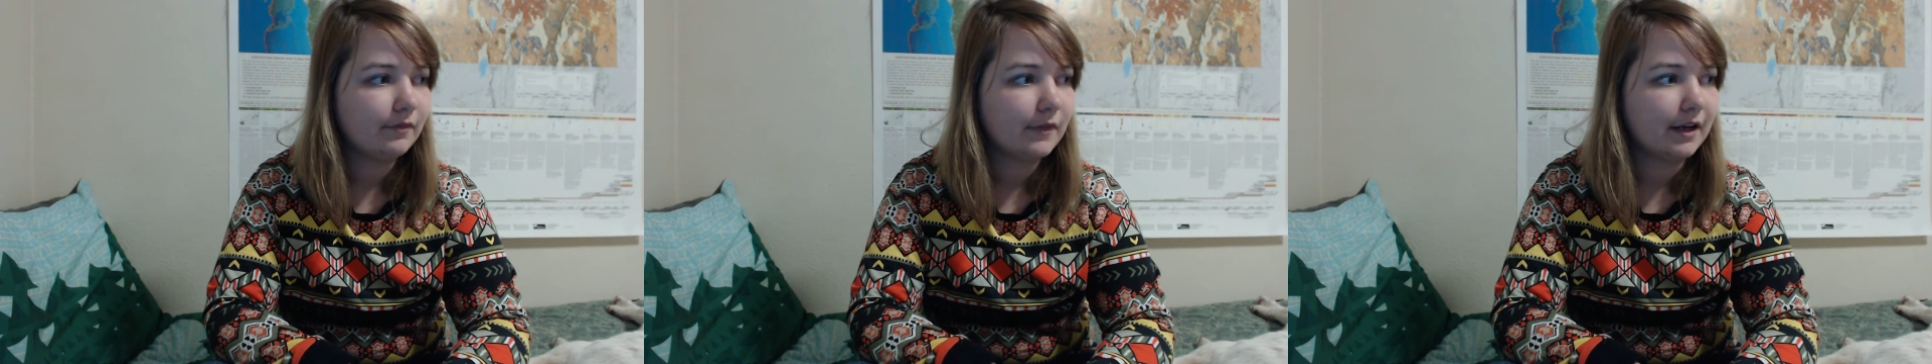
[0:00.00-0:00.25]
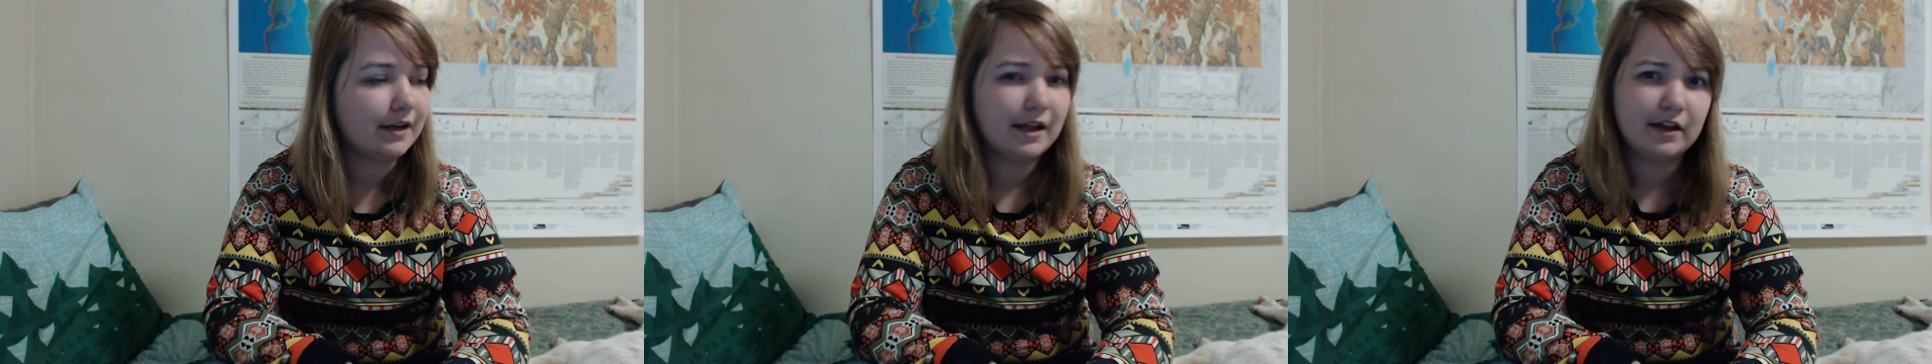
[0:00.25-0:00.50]

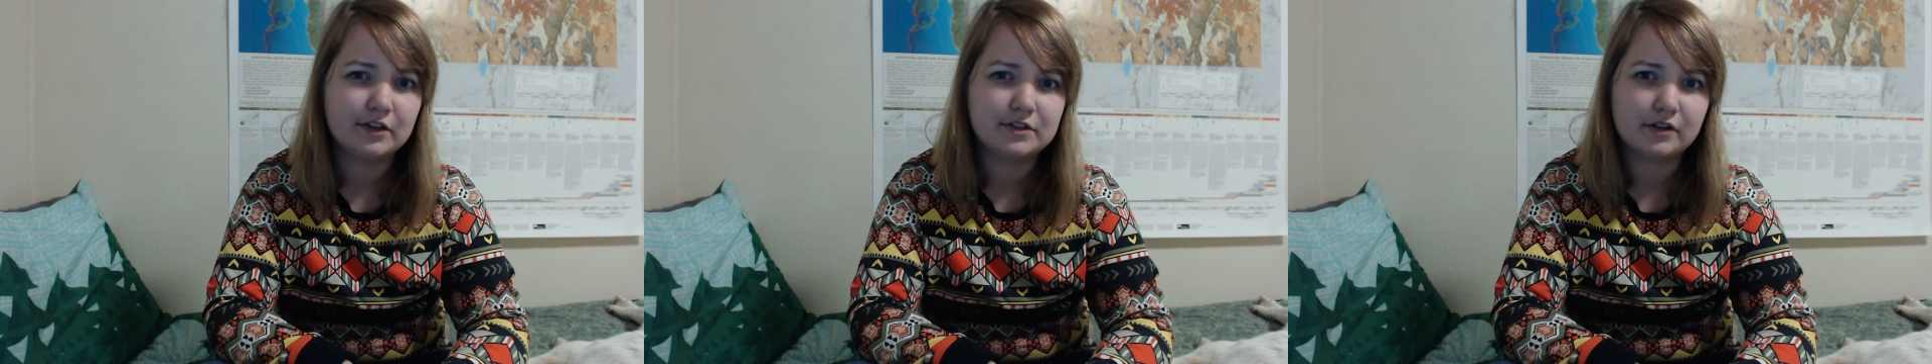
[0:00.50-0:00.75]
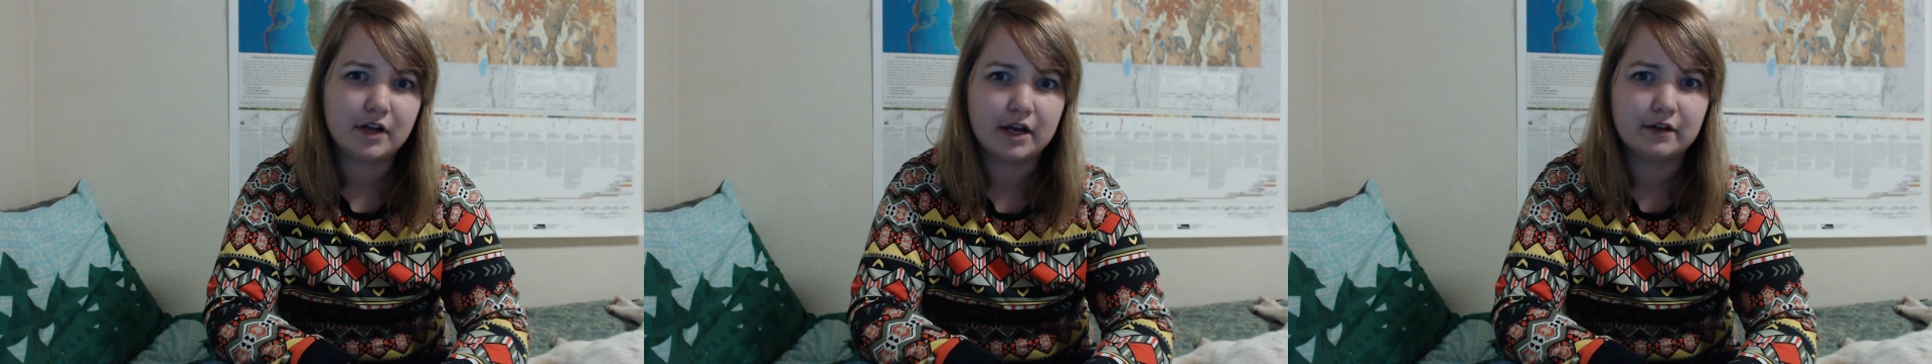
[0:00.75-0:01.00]
Nails
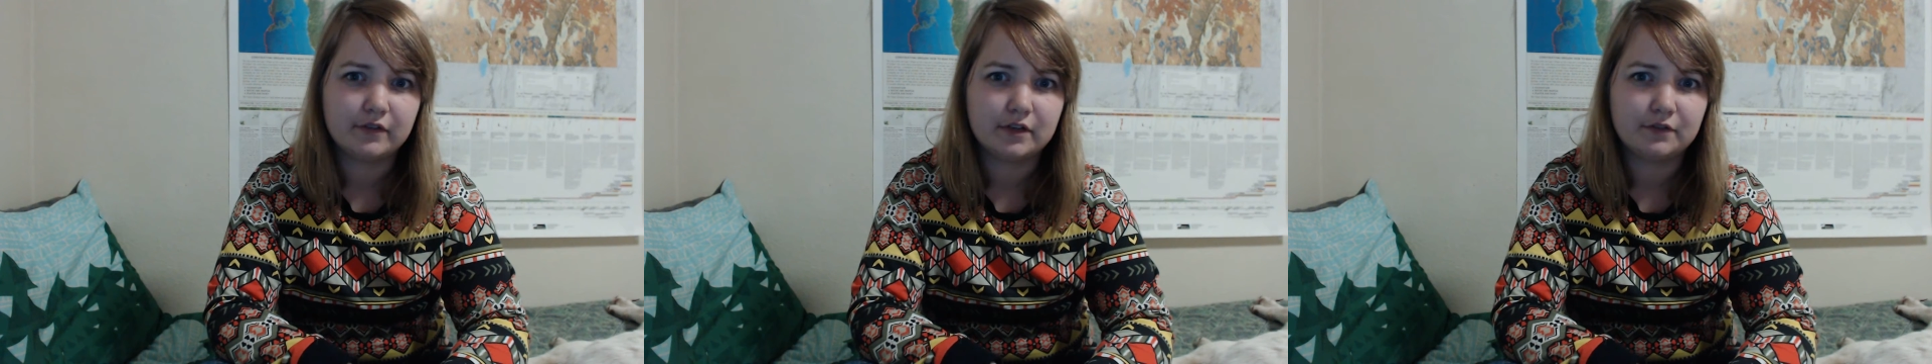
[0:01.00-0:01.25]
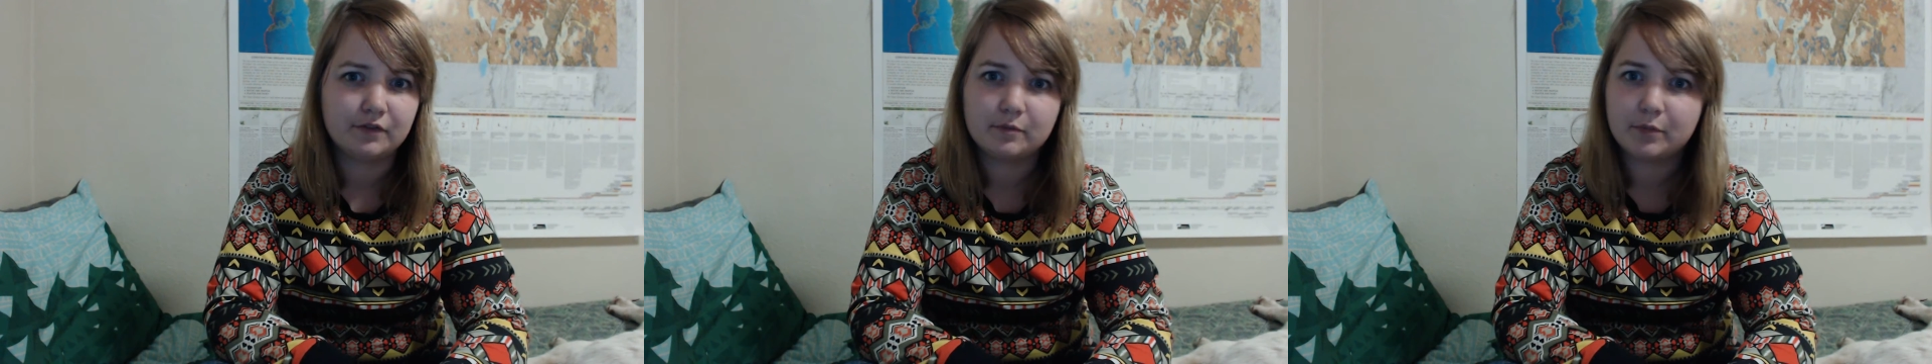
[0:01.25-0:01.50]
are kind of a
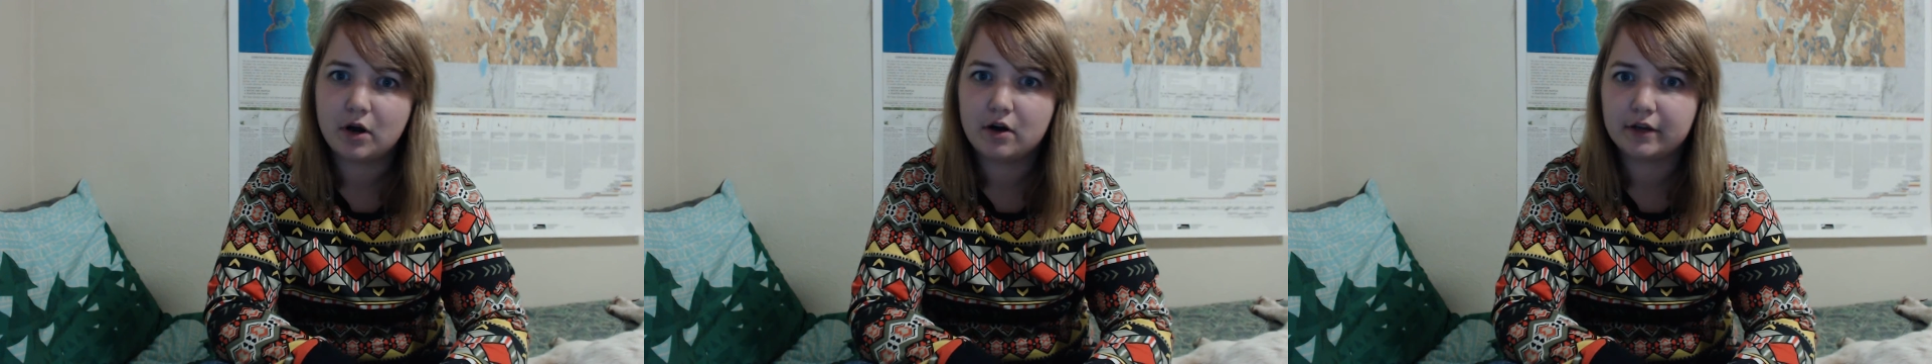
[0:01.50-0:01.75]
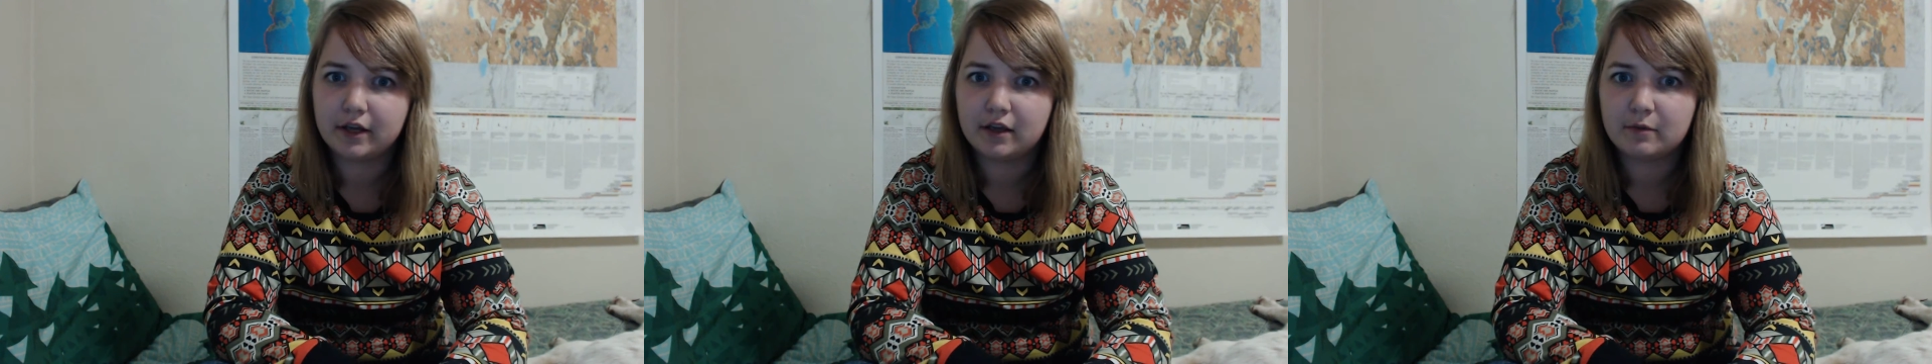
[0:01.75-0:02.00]
different
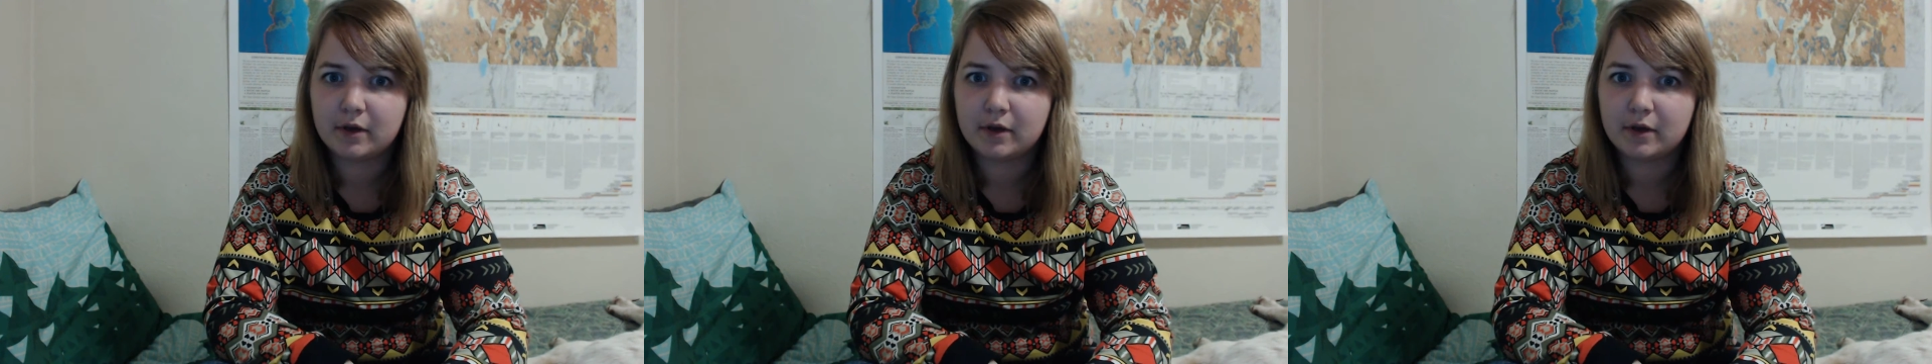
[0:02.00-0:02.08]
ball game.